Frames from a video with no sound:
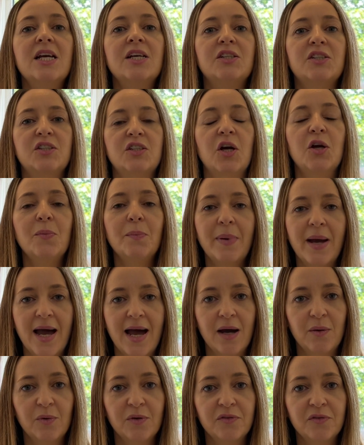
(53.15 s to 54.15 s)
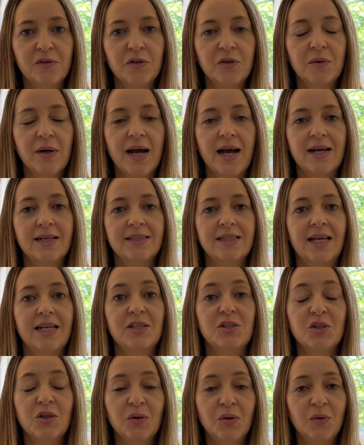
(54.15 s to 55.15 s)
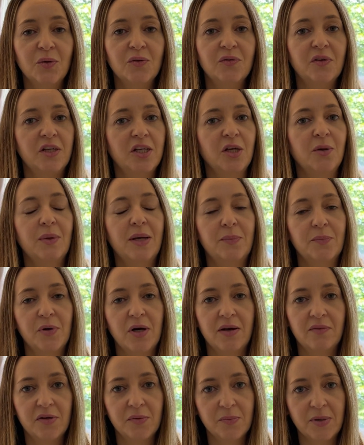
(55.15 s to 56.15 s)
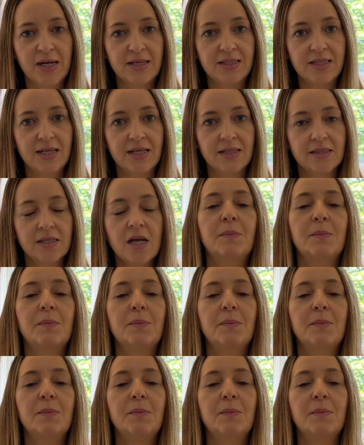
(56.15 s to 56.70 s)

so powerful as a tool for you in private practice.